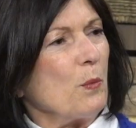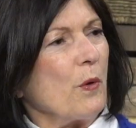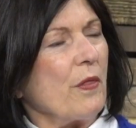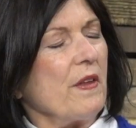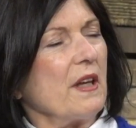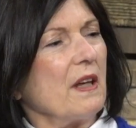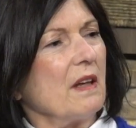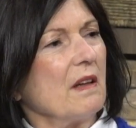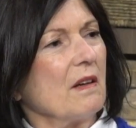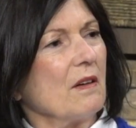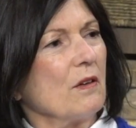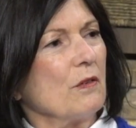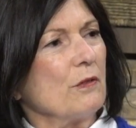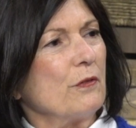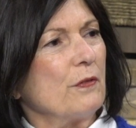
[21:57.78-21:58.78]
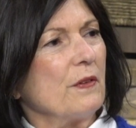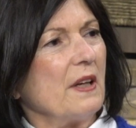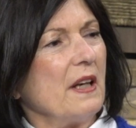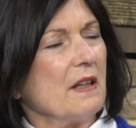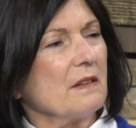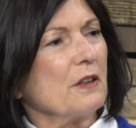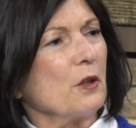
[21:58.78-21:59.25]
thinking of
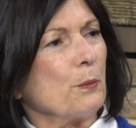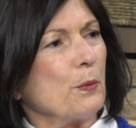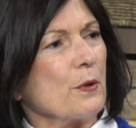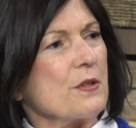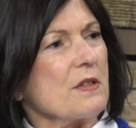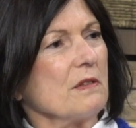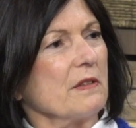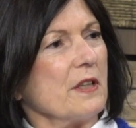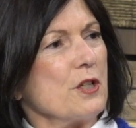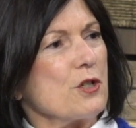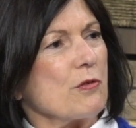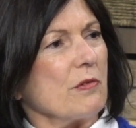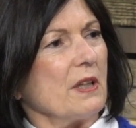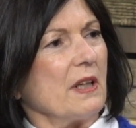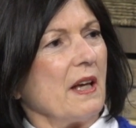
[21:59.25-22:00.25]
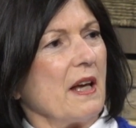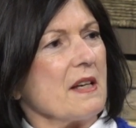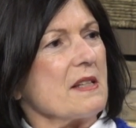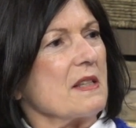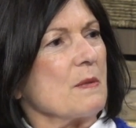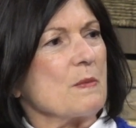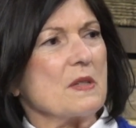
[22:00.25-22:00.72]
handling a personal injury
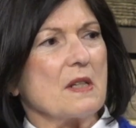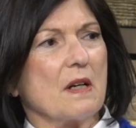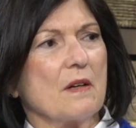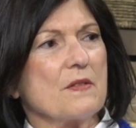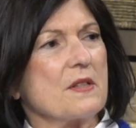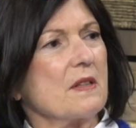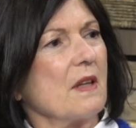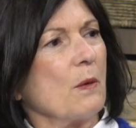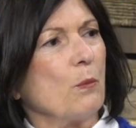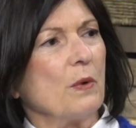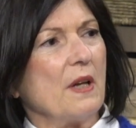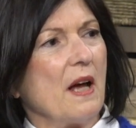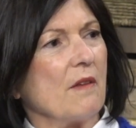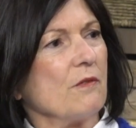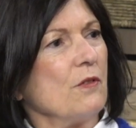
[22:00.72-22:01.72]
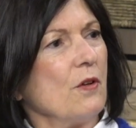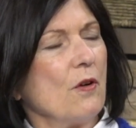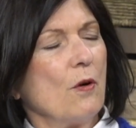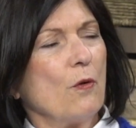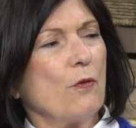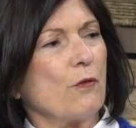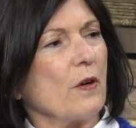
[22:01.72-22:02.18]
case themselves, they would have
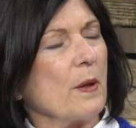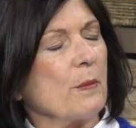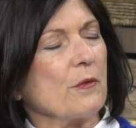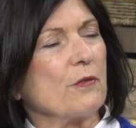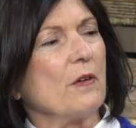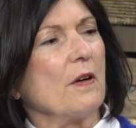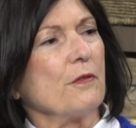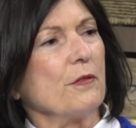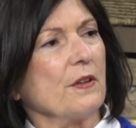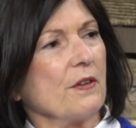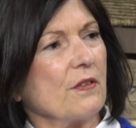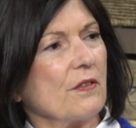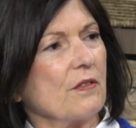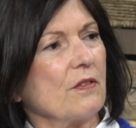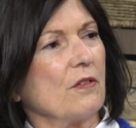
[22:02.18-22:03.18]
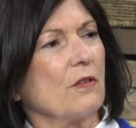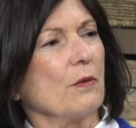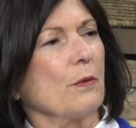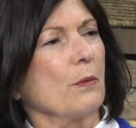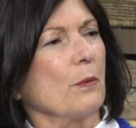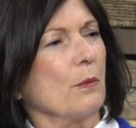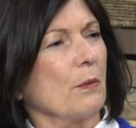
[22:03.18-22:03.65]
no frame of reference
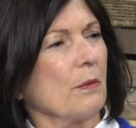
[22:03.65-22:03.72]
to